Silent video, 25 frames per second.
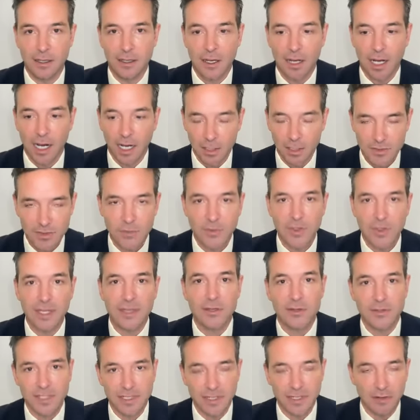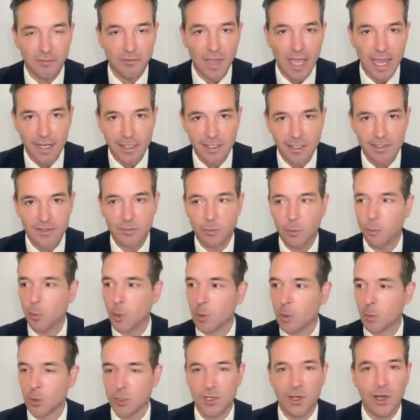I also think there's an advantage
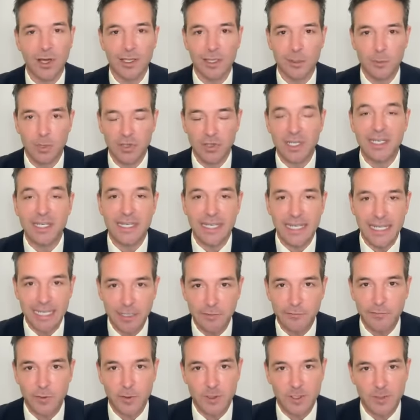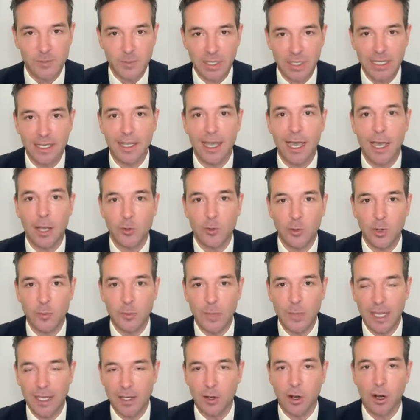when we're talking about the need for speed. How do we
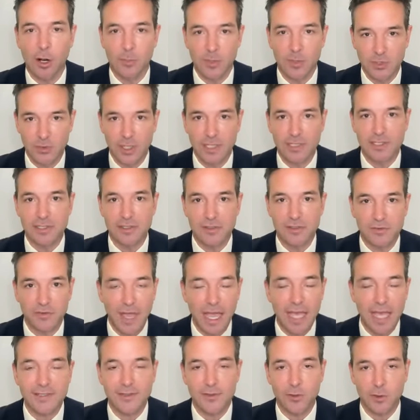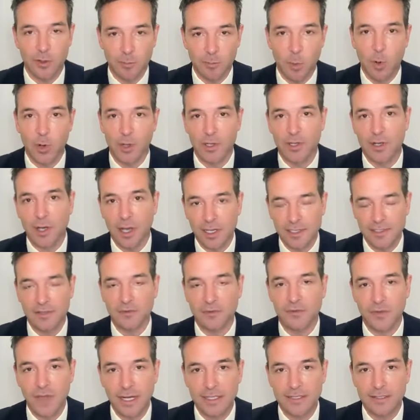make arbitrations faster and more cost
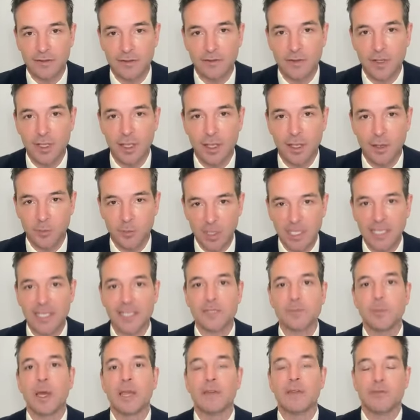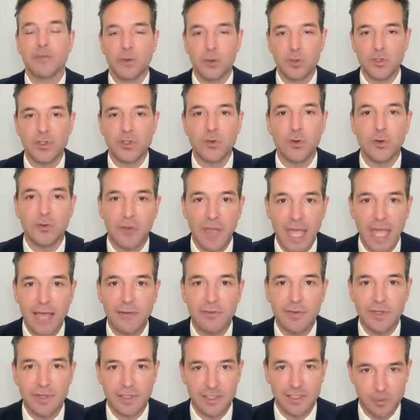effective? Because by virtue of
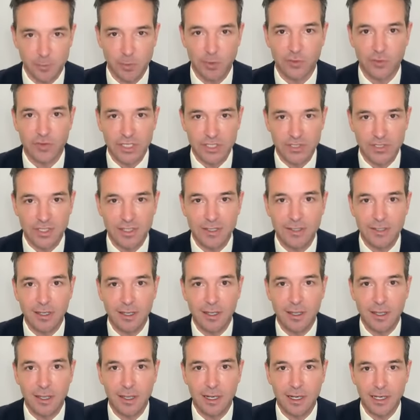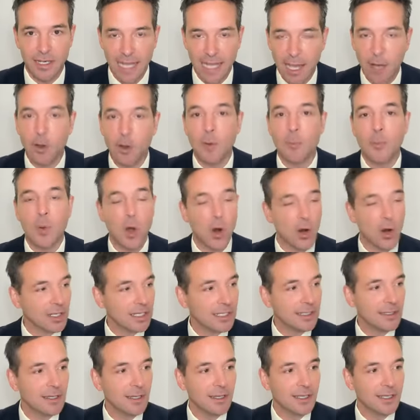having this provision, now a
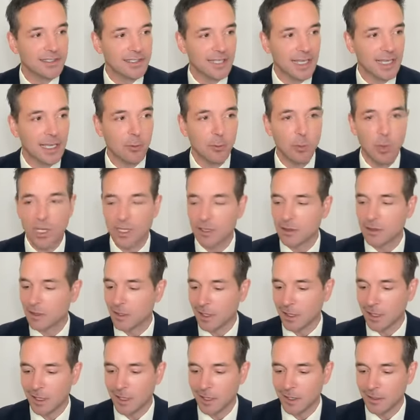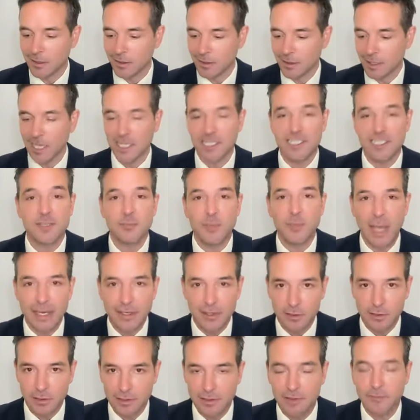party, say with a
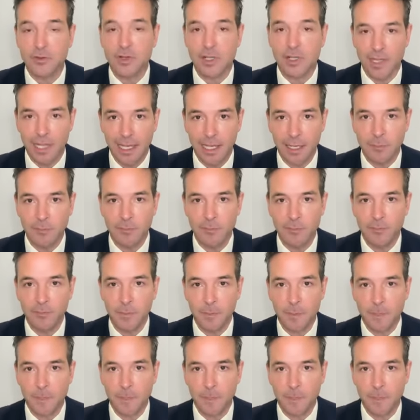speculative claim